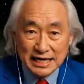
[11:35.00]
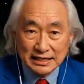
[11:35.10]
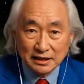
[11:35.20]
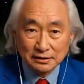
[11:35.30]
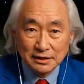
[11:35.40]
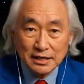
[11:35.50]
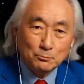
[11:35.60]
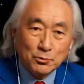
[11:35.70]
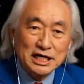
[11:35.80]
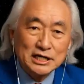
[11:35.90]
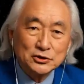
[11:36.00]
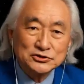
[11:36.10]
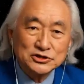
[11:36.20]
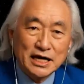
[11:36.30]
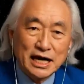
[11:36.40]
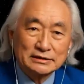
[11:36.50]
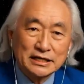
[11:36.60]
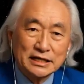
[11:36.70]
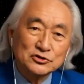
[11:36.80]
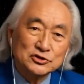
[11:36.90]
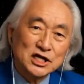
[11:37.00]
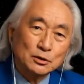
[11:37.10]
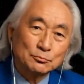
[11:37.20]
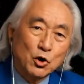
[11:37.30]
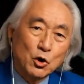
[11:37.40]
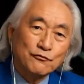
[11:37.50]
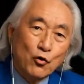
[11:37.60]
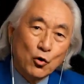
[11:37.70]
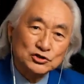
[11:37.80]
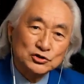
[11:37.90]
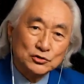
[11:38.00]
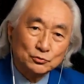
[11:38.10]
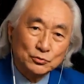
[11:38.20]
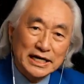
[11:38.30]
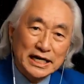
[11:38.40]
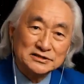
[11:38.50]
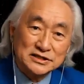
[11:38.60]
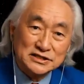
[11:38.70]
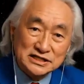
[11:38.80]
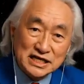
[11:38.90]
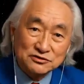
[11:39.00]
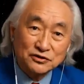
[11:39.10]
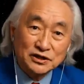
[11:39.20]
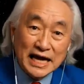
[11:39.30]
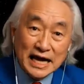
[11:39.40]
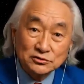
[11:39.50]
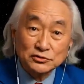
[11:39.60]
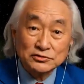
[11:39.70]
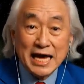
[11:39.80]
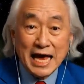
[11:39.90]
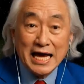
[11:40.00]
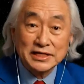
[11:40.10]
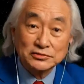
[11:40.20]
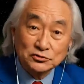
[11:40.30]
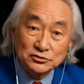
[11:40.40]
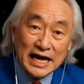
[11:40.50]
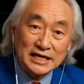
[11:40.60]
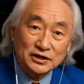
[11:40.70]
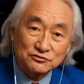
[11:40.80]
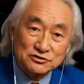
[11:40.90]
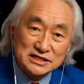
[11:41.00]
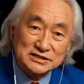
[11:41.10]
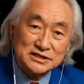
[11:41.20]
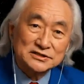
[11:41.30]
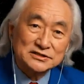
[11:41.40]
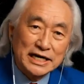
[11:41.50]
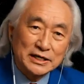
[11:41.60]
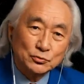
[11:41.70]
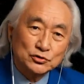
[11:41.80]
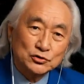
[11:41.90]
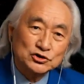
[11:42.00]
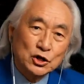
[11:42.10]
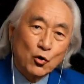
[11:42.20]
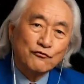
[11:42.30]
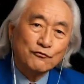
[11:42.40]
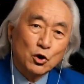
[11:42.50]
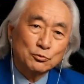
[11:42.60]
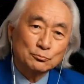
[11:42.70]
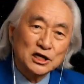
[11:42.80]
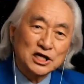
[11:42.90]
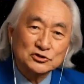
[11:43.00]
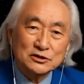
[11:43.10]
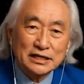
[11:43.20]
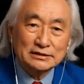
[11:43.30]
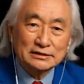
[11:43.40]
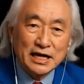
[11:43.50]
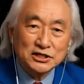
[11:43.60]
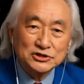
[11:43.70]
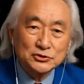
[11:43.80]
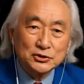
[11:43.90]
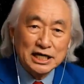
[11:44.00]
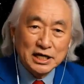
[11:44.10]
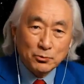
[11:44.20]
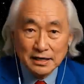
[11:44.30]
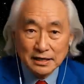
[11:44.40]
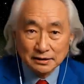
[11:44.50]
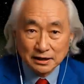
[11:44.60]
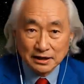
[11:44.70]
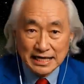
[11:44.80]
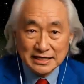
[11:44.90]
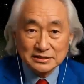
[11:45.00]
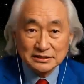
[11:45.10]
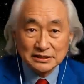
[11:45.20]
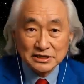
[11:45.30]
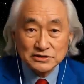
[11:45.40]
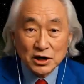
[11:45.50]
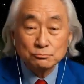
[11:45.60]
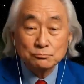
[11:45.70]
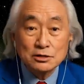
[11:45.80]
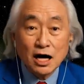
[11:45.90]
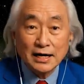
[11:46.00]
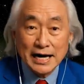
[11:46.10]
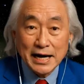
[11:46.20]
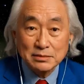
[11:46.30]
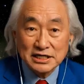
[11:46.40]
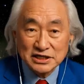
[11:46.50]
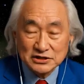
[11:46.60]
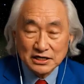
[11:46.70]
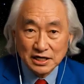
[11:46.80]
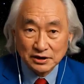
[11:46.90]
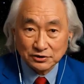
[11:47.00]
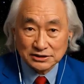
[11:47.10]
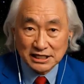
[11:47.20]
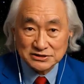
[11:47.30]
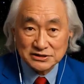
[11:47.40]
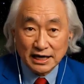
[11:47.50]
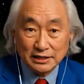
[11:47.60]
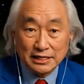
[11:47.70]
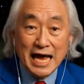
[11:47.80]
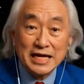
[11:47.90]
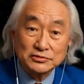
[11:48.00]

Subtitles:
That same sun is going to suddenly appear a whole lot brighter, bright enough to incinerate you. Now, the actual brightness of the sun didn't change, only your perception of it. That is flux.